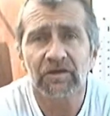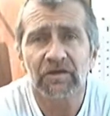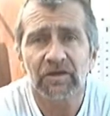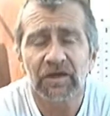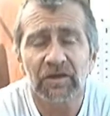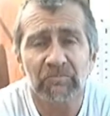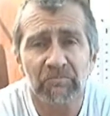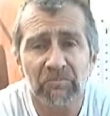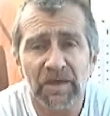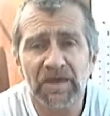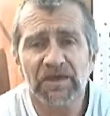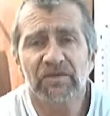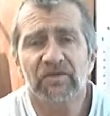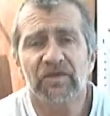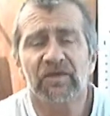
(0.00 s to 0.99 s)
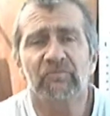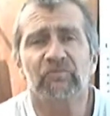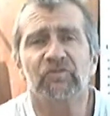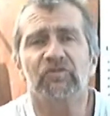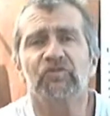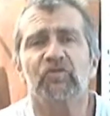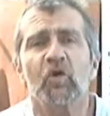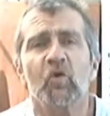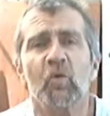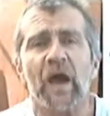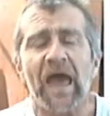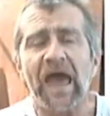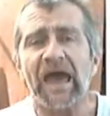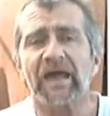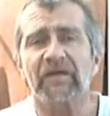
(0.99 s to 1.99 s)
and made them so
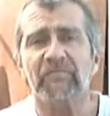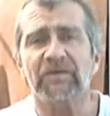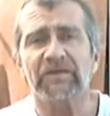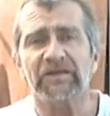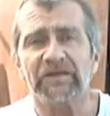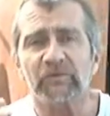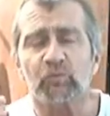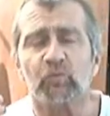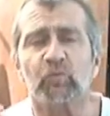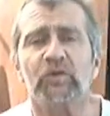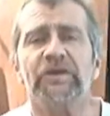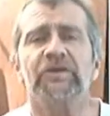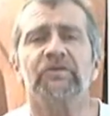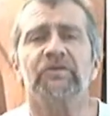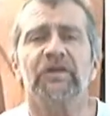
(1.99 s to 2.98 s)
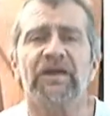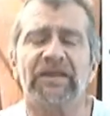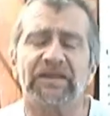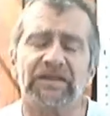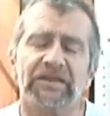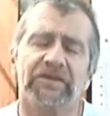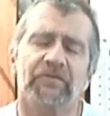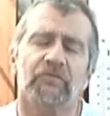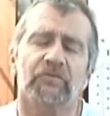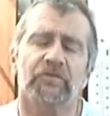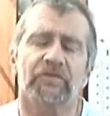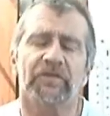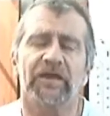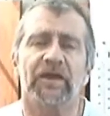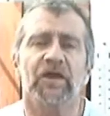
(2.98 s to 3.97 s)
adamantly real and literal
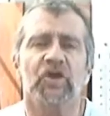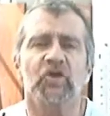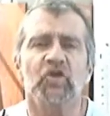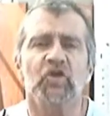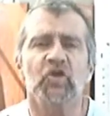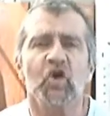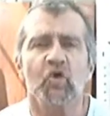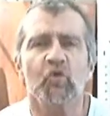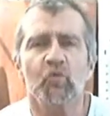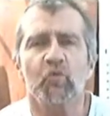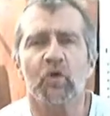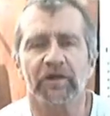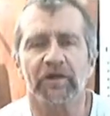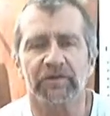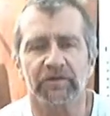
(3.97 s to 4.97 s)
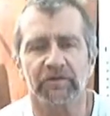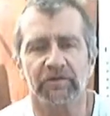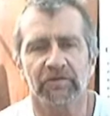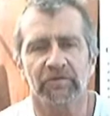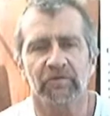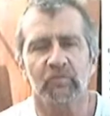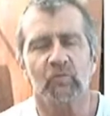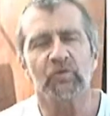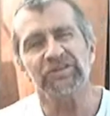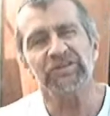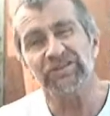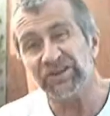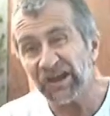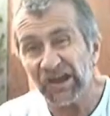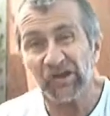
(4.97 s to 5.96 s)
that no one would
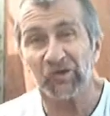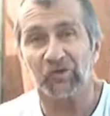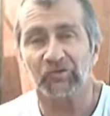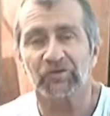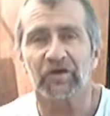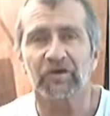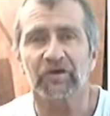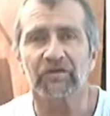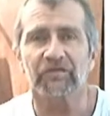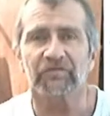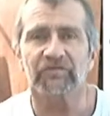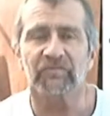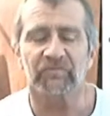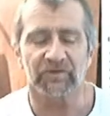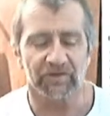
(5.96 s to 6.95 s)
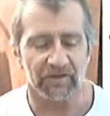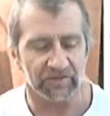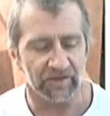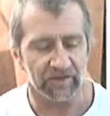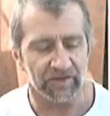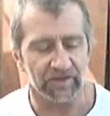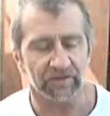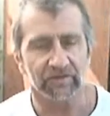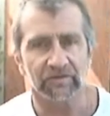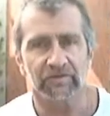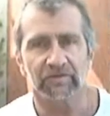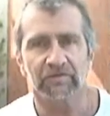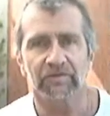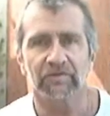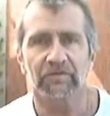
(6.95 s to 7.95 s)
dare to utter something like that
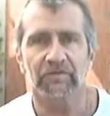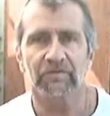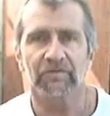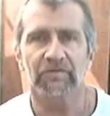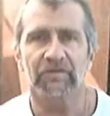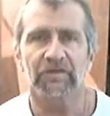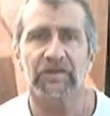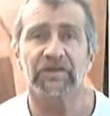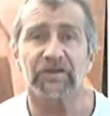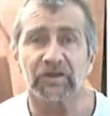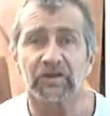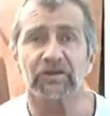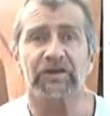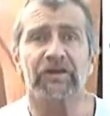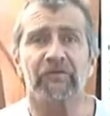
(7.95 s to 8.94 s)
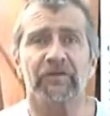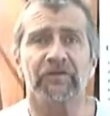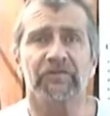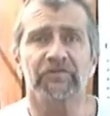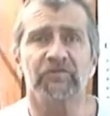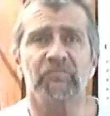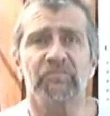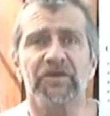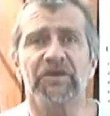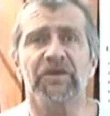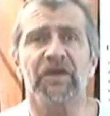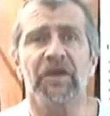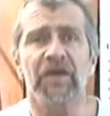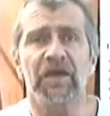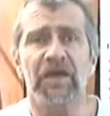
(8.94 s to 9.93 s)
and declare it to be
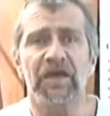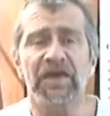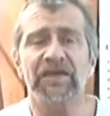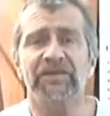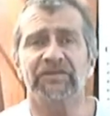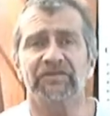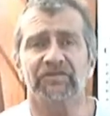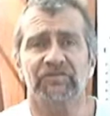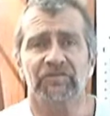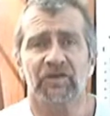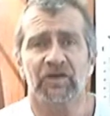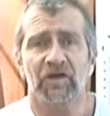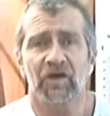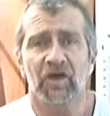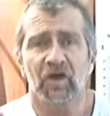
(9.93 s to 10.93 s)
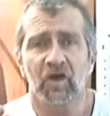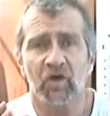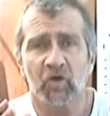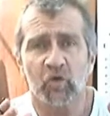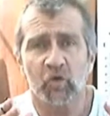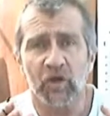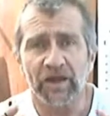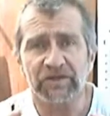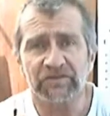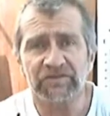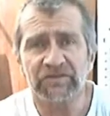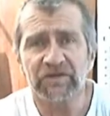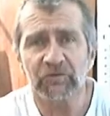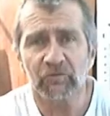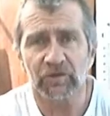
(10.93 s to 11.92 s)
His
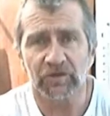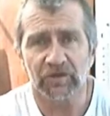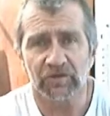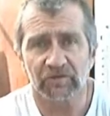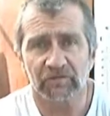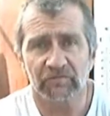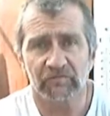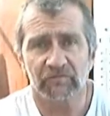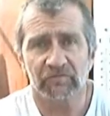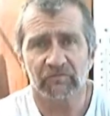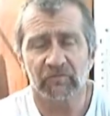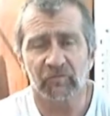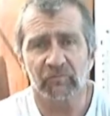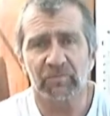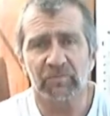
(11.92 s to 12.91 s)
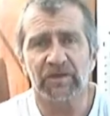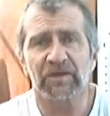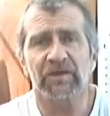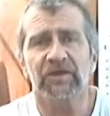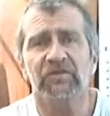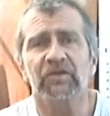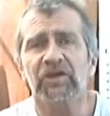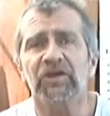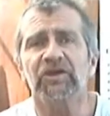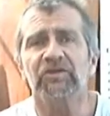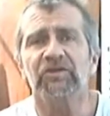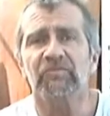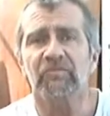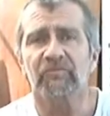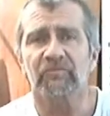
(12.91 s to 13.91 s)
criteria for being in the
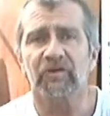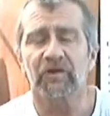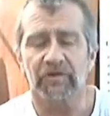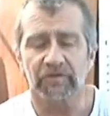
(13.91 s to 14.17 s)
kingdom of God.